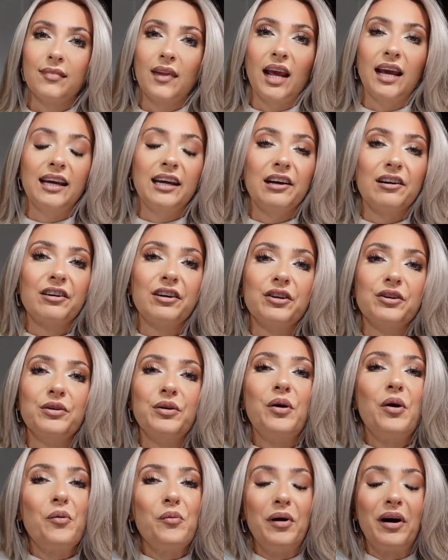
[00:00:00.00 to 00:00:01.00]
Hey Care
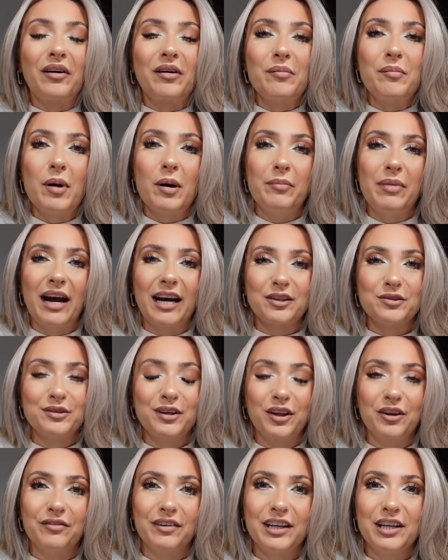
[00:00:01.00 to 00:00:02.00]
Crew, welcome back to
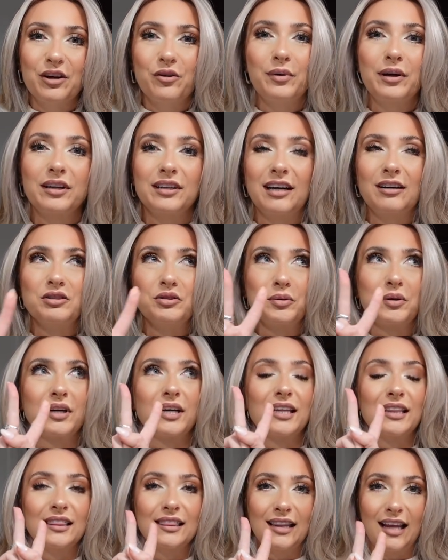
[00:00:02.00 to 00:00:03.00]
another video. We are down to
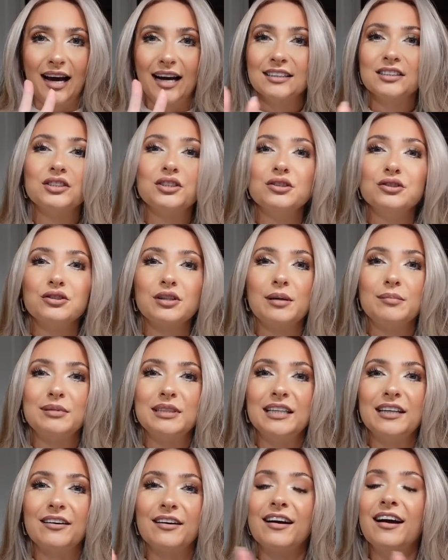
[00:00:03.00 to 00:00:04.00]
our last two trips
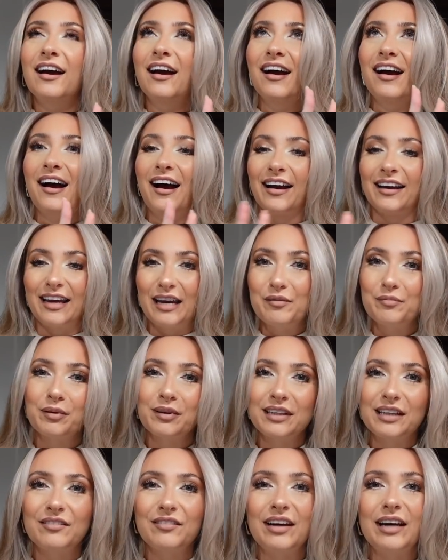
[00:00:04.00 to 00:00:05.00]
here. I can't
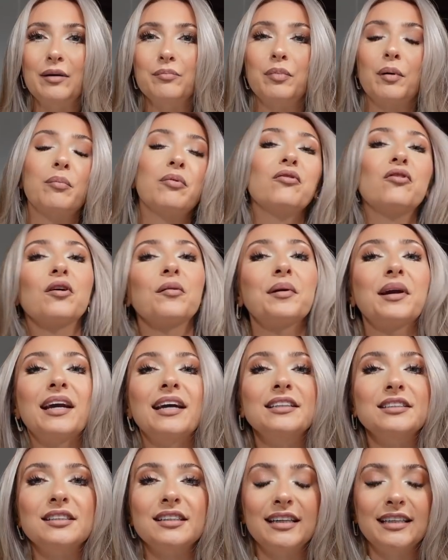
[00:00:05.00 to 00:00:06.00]
believe it, but before we
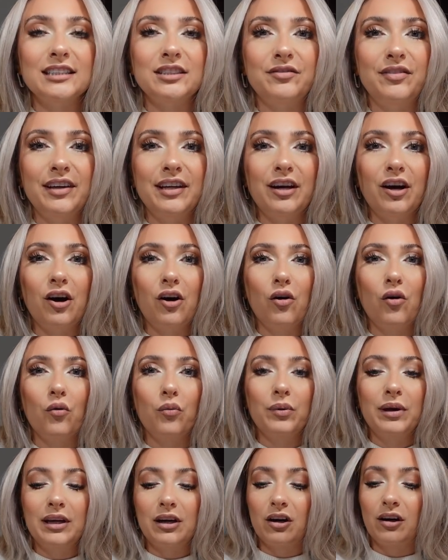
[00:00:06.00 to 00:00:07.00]
get into today's
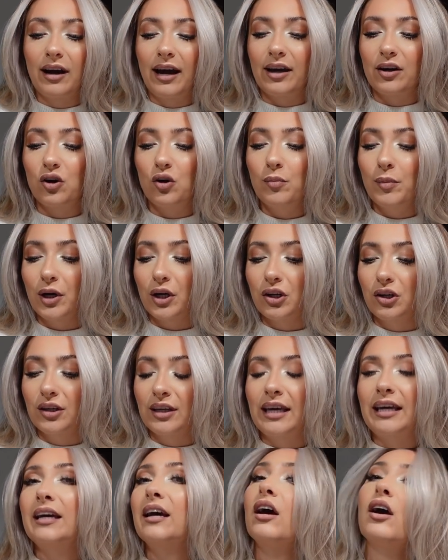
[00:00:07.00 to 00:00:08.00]
video, we are at home
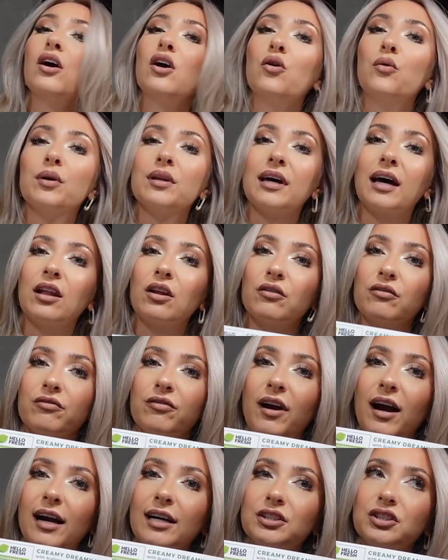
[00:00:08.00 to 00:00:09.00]
cooking with
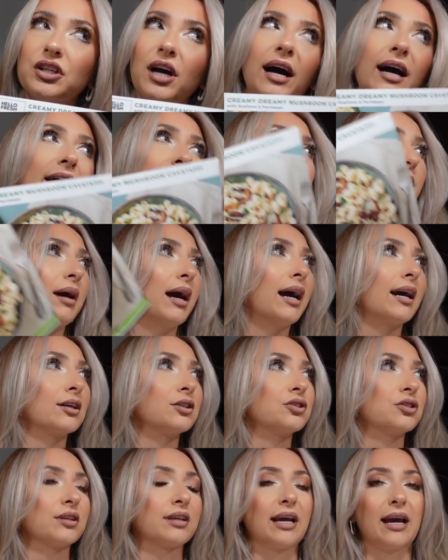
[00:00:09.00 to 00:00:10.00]
HelloFresh. I am
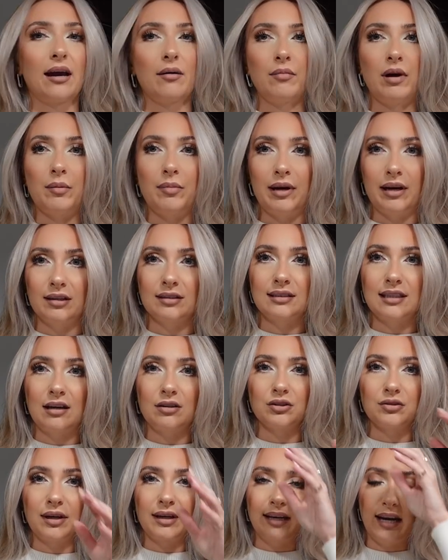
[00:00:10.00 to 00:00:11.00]
actually at my parents'
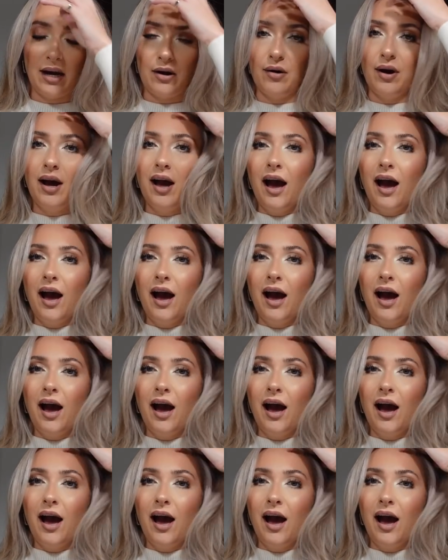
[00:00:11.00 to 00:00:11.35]
house right now.